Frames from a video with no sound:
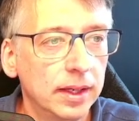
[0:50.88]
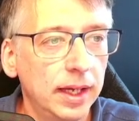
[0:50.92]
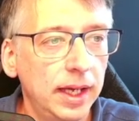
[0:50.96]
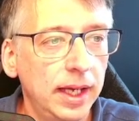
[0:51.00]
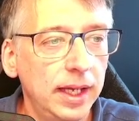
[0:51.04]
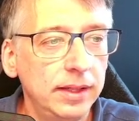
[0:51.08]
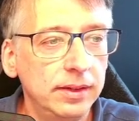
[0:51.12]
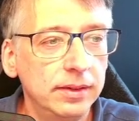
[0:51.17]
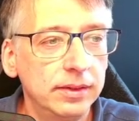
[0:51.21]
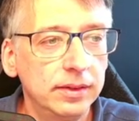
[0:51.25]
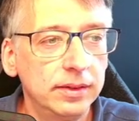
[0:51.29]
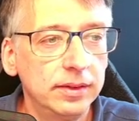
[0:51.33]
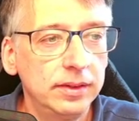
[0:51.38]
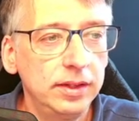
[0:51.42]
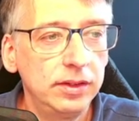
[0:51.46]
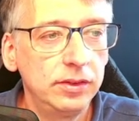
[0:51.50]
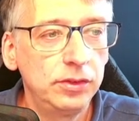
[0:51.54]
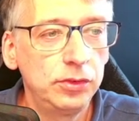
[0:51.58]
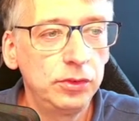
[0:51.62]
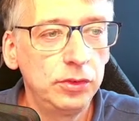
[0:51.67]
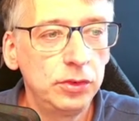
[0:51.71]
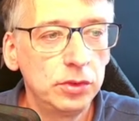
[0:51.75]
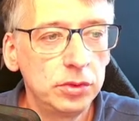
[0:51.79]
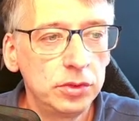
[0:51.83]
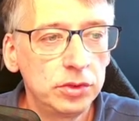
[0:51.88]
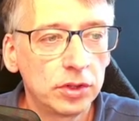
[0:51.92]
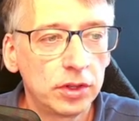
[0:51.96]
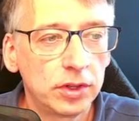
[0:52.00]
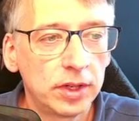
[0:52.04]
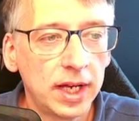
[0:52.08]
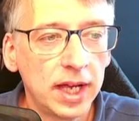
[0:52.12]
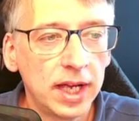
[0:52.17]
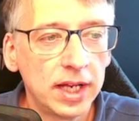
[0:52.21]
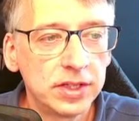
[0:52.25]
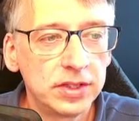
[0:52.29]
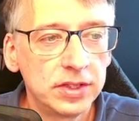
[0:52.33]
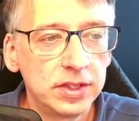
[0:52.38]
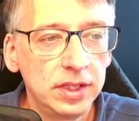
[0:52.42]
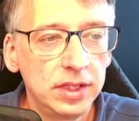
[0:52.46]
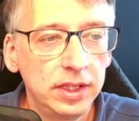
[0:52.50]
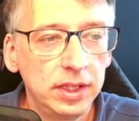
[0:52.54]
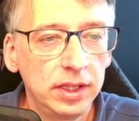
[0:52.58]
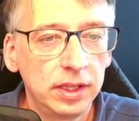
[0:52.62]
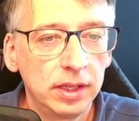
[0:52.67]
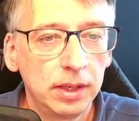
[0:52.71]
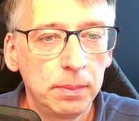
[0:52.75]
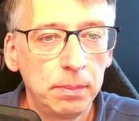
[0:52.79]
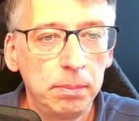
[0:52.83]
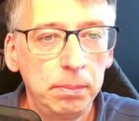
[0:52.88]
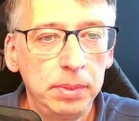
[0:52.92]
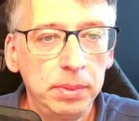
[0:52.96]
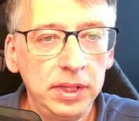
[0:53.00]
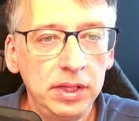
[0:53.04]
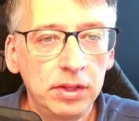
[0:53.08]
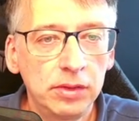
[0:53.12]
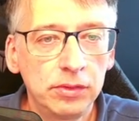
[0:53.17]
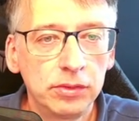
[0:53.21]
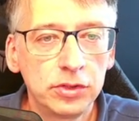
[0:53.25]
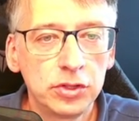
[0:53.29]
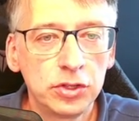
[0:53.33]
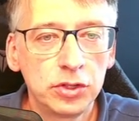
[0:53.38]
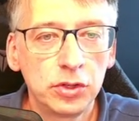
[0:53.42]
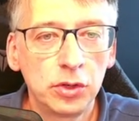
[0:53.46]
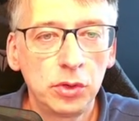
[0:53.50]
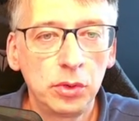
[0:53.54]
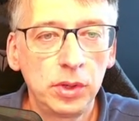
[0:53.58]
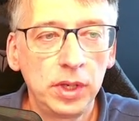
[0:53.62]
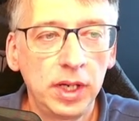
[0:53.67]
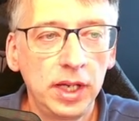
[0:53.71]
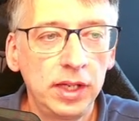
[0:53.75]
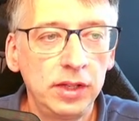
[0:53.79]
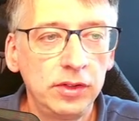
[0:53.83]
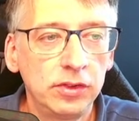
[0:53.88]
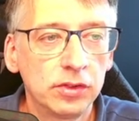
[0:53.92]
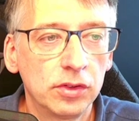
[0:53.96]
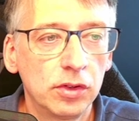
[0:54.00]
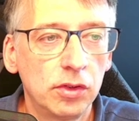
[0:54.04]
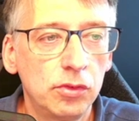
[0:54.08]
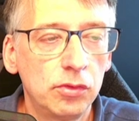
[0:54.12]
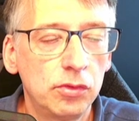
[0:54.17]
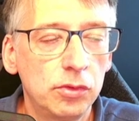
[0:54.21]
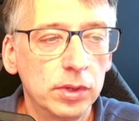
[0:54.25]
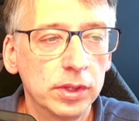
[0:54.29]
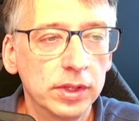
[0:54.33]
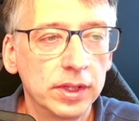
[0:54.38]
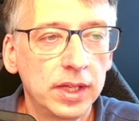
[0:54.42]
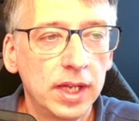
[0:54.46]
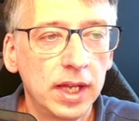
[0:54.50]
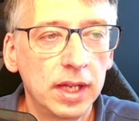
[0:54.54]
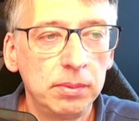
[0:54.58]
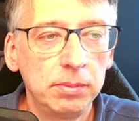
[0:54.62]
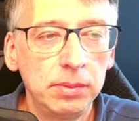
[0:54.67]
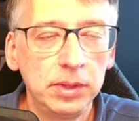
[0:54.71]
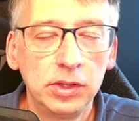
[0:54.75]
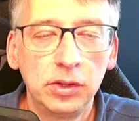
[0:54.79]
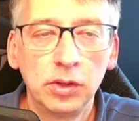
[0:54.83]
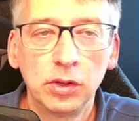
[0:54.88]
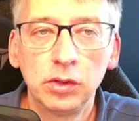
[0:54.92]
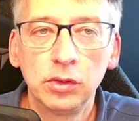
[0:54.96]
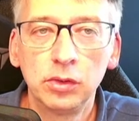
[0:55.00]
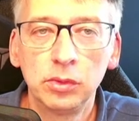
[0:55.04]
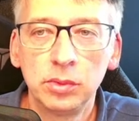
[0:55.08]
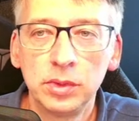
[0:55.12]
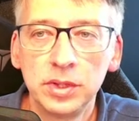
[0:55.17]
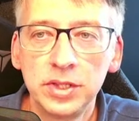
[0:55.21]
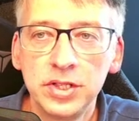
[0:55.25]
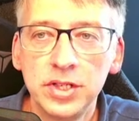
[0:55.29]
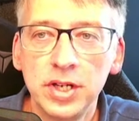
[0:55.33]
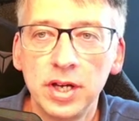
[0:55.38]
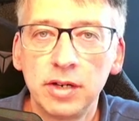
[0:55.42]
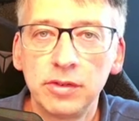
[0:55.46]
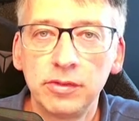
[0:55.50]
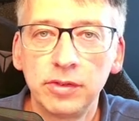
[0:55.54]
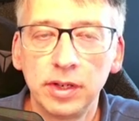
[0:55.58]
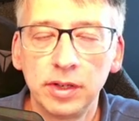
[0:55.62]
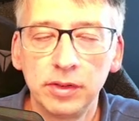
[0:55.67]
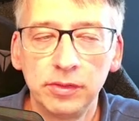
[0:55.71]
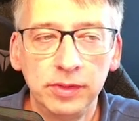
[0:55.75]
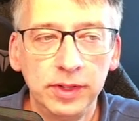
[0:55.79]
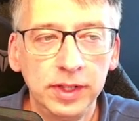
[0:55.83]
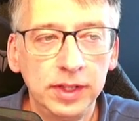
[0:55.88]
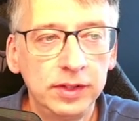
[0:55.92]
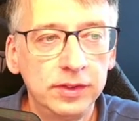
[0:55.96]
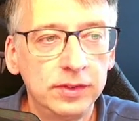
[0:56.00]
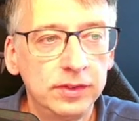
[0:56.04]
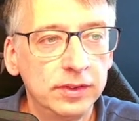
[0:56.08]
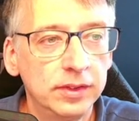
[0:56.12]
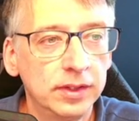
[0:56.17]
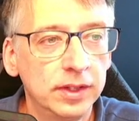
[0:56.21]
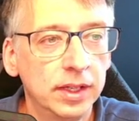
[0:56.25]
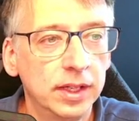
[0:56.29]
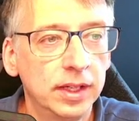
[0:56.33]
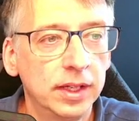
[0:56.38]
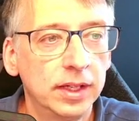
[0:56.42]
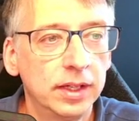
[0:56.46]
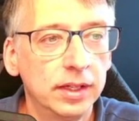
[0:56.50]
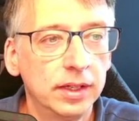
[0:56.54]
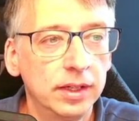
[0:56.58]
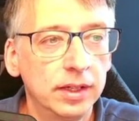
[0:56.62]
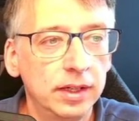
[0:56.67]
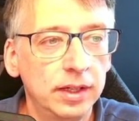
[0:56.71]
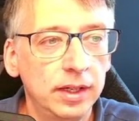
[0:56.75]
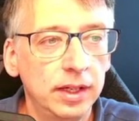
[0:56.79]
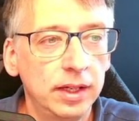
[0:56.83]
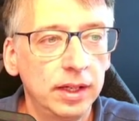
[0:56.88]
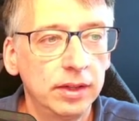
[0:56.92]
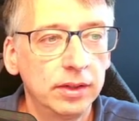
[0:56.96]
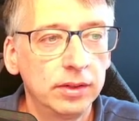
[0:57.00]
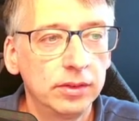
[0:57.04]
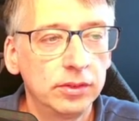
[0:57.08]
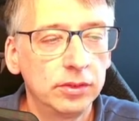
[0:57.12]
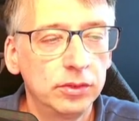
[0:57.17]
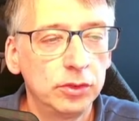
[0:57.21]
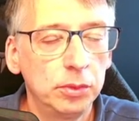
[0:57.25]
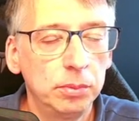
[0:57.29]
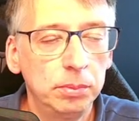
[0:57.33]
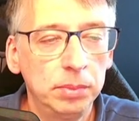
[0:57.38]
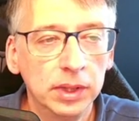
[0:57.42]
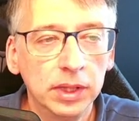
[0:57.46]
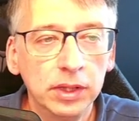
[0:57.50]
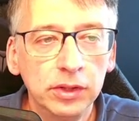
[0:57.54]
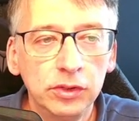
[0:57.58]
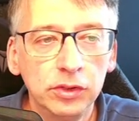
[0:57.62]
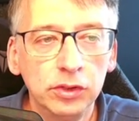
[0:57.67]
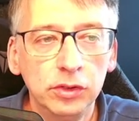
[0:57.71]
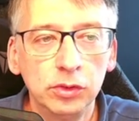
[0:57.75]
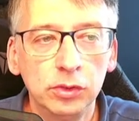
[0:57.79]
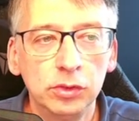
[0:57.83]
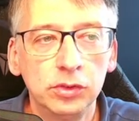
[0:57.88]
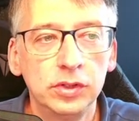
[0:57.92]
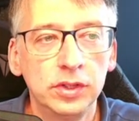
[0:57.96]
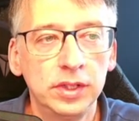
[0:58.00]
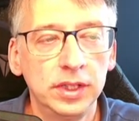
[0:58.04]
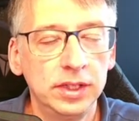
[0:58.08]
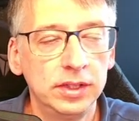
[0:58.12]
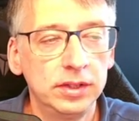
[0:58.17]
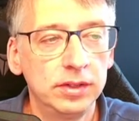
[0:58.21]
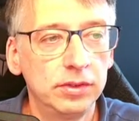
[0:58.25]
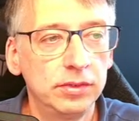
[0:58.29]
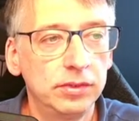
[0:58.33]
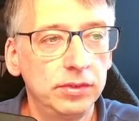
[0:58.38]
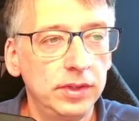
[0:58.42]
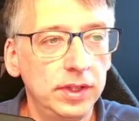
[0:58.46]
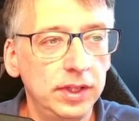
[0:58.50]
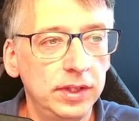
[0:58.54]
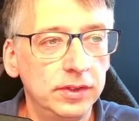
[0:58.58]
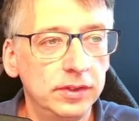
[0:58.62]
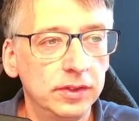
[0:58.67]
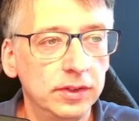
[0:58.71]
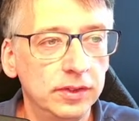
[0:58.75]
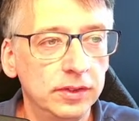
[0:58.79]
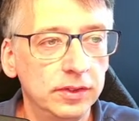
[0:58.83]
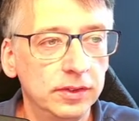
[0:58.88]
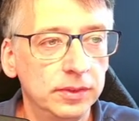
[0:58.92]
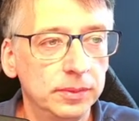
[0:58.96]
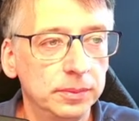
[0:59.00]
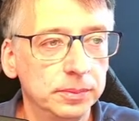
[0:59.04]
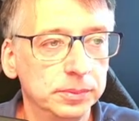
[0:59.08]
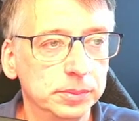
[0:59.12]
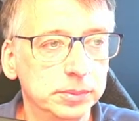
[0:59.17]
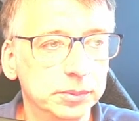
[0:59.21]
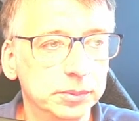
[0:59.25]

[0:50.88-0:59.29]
And these views are actually a bit of a showcase of what can be done with JavaFX to build user interfaces.